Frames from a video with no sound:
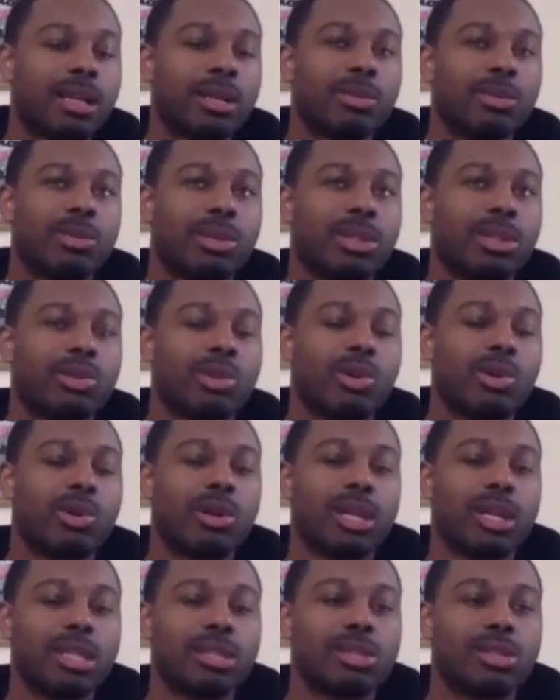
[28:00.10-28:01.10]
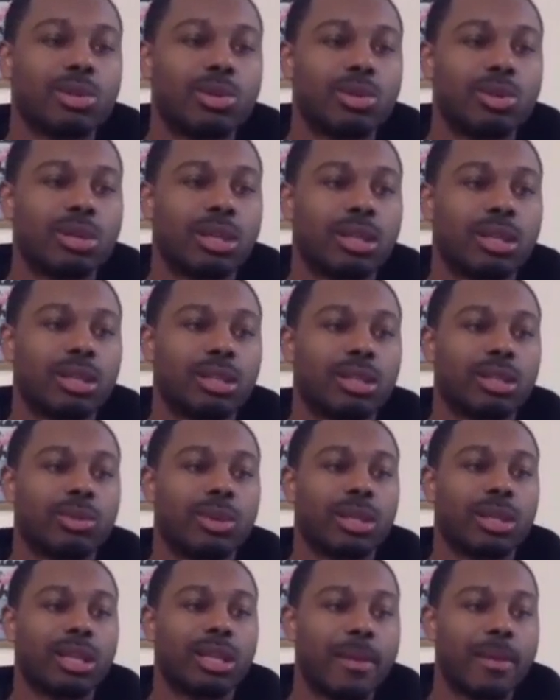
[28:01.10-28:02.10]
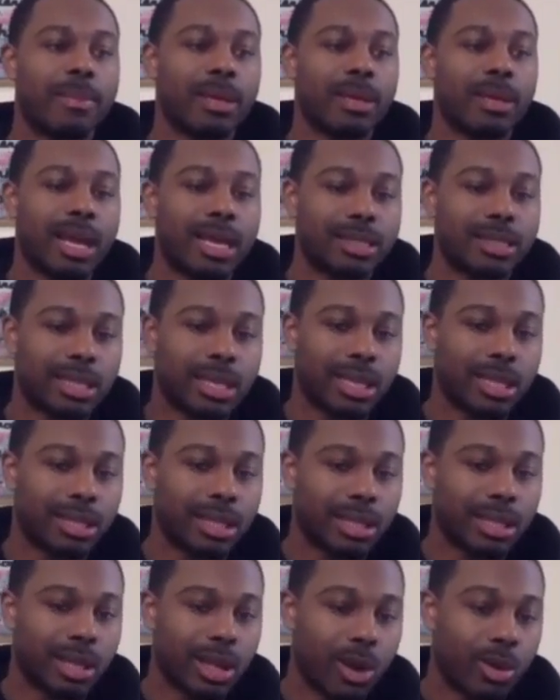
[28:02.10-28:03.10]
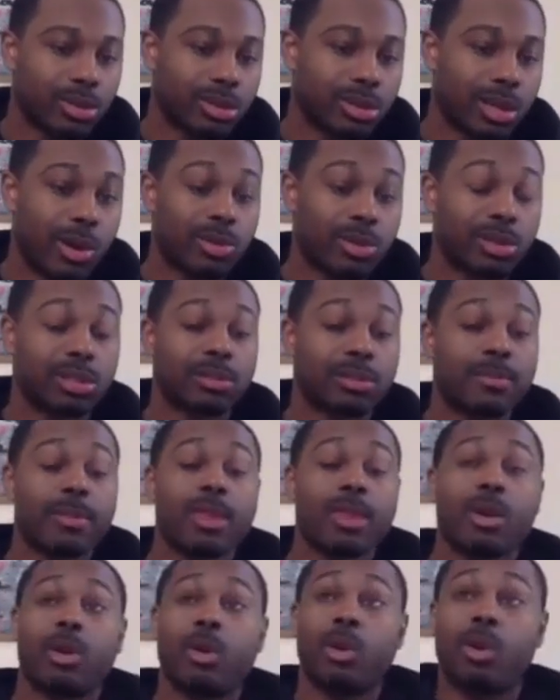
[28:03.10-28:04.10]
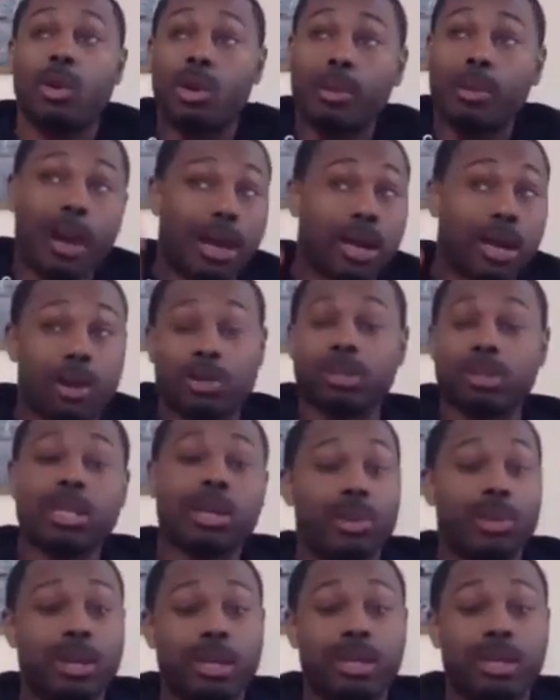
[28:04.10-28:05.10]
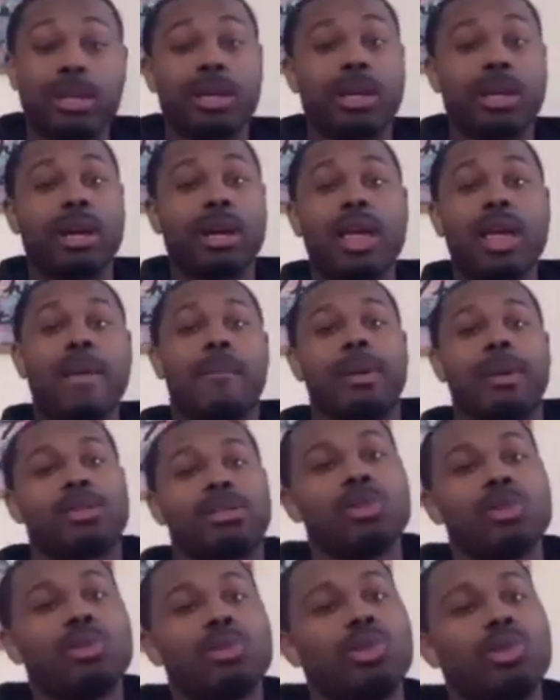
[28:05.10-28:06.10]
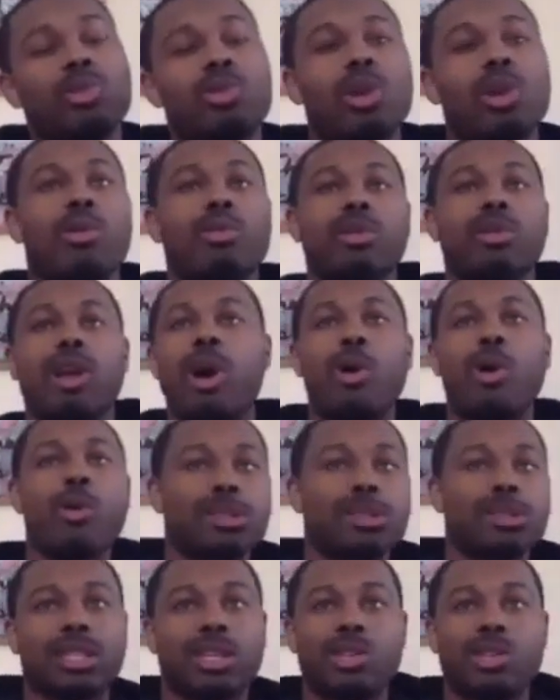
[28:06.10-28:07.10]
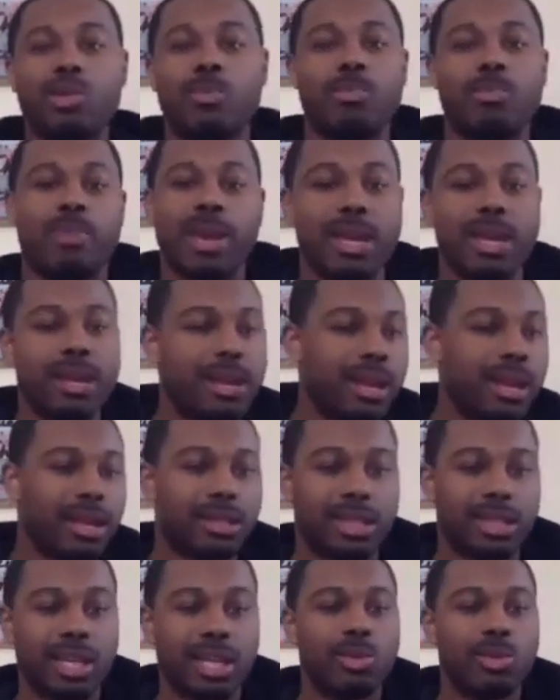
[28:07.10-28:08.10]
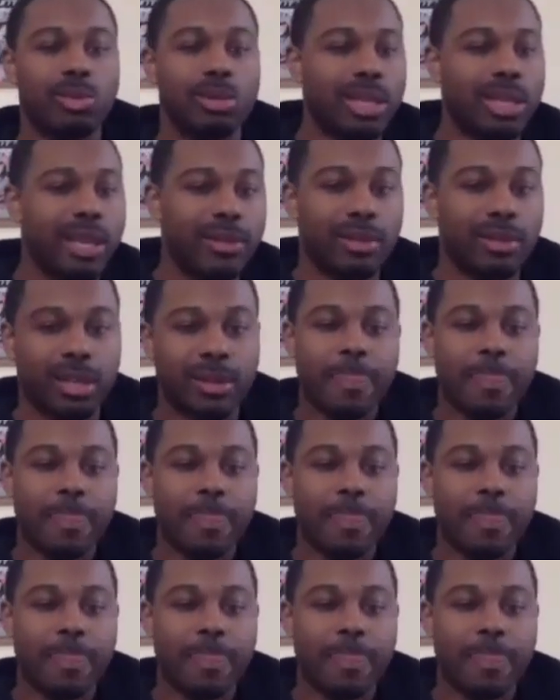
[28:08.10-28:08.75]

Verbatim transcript: it when you're going into it, whether that be that team, that those coaches, or my coaches at Whitney Young. But you you don't know until you've been it, till you live yeah, it. You